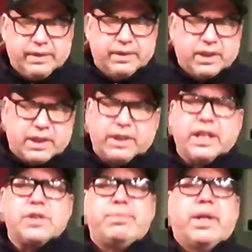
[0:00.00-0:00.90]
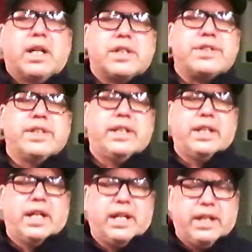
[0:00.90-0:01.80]
look at these beers and
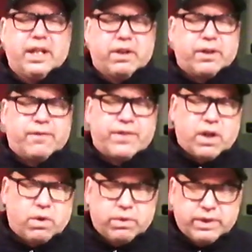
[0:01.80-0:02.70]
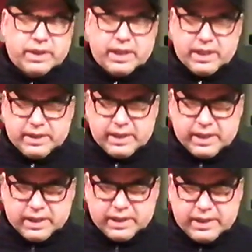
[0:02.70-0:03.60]
get on their phone and
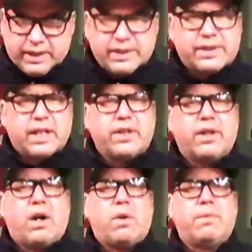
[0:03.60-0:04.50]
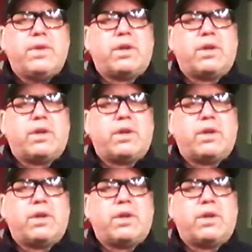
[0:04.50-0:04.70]
look at these and say that, oh,